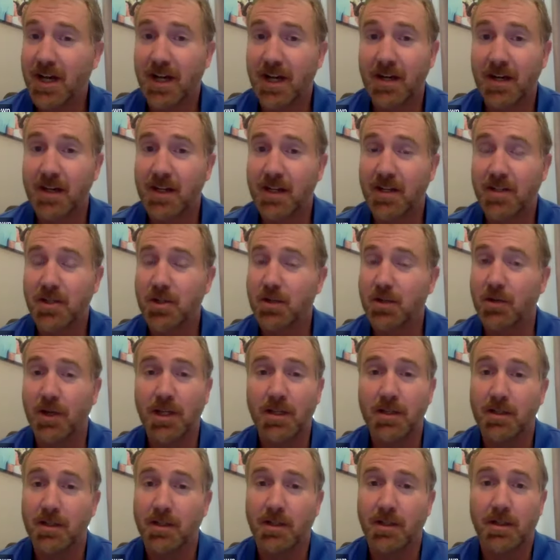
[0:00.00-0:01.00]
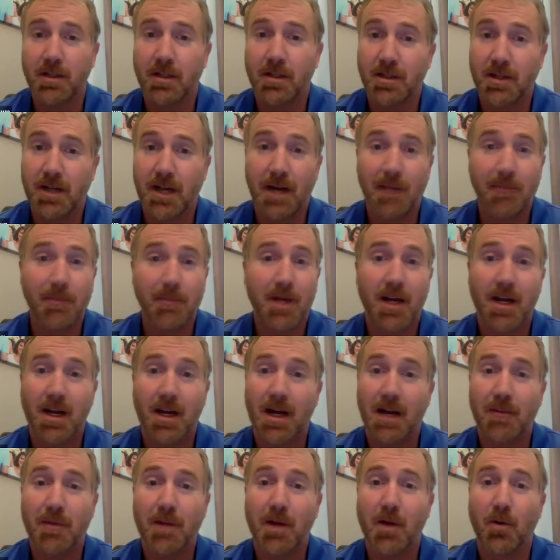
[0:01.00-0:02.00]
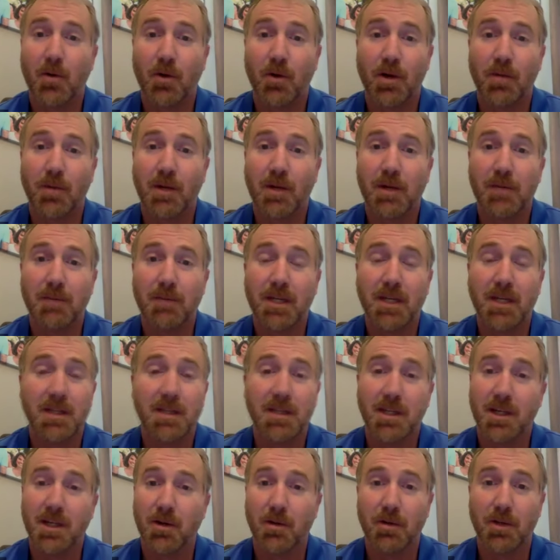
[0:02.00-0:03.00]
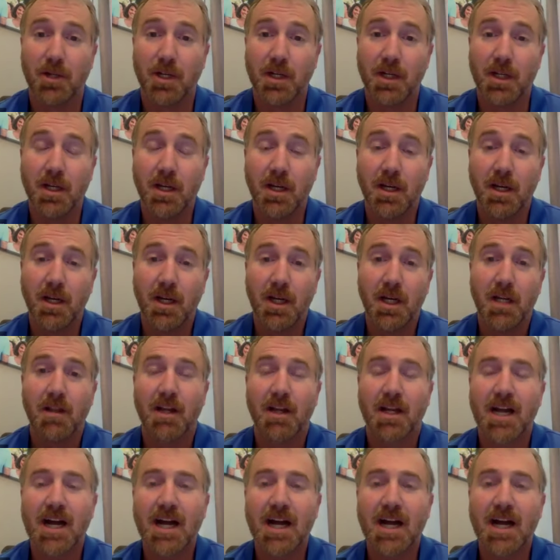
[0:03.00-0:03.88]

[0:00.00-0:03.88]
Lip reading: an issue either. I'm not worried about being the only. Like,